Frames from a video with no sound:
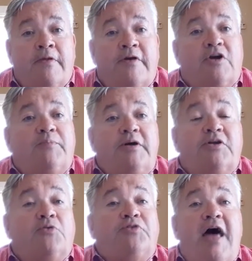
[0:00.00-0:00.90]
There could be
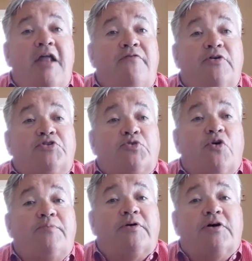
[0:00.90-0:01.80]
no doubt of their
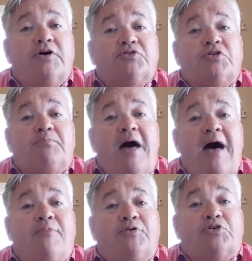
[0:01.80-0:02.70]
joy because the
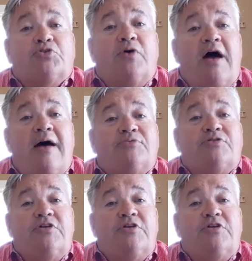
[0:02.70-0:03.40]
Bible describes